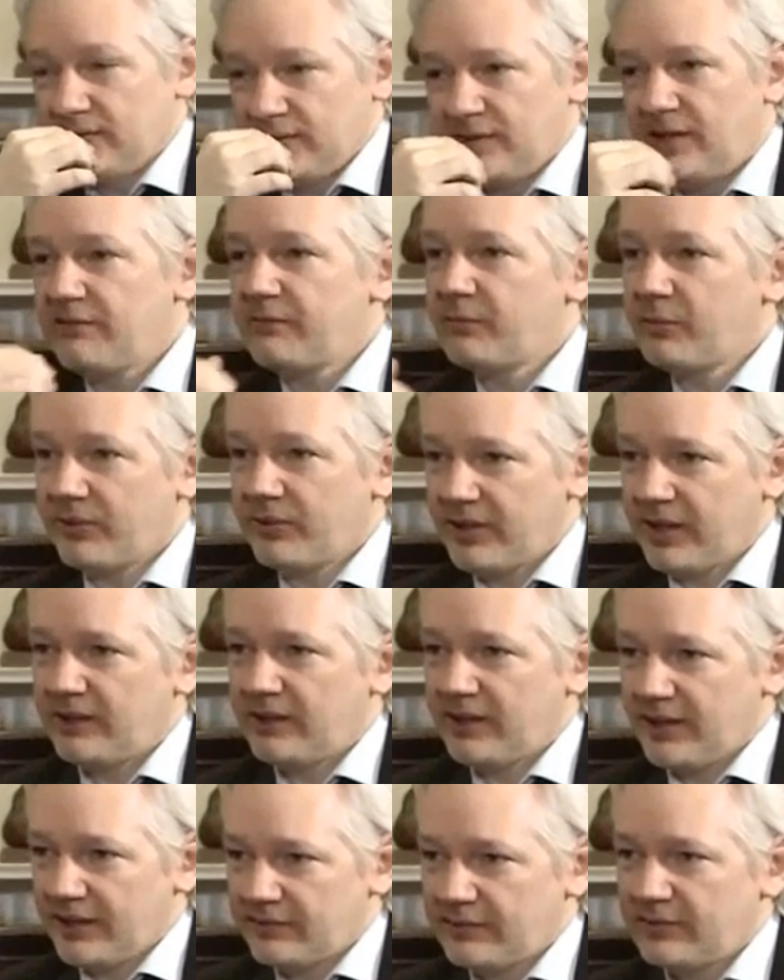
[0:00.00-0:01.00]
Yes, and they've put
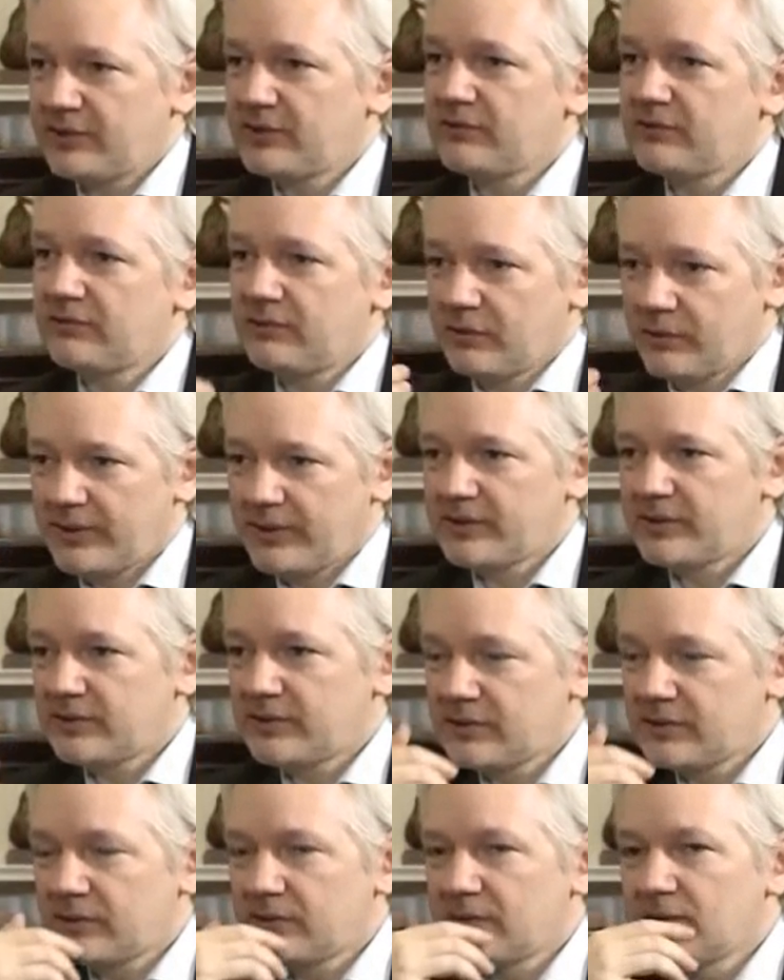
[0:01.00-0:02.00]
out an extradition
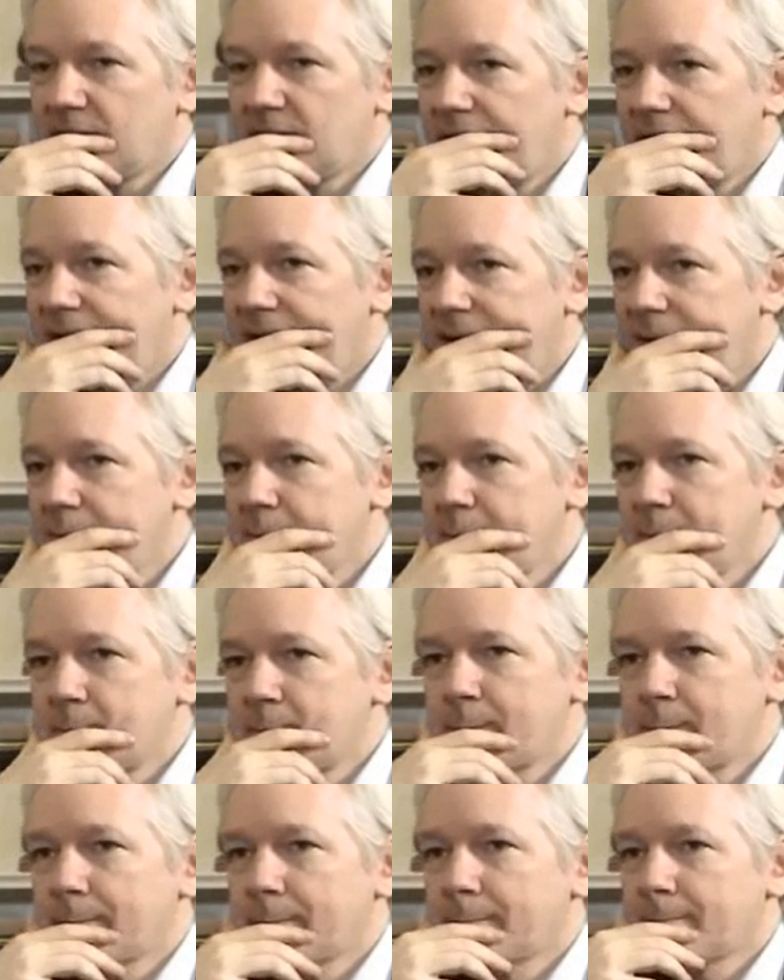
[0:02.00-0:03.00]
request and so
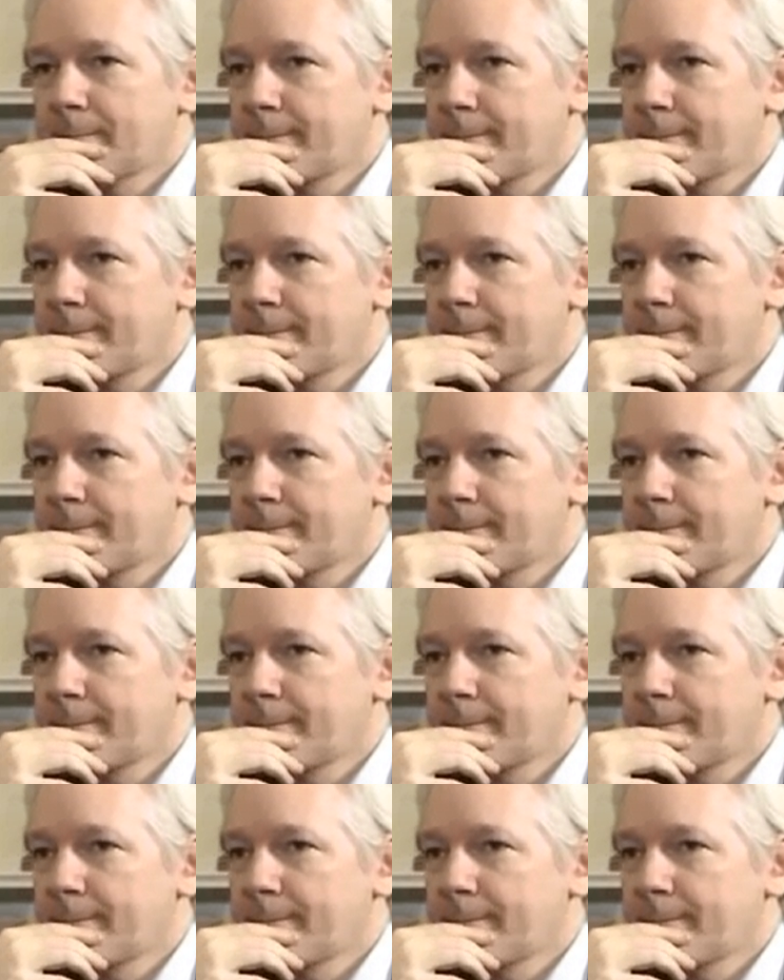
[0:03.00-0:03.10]
on.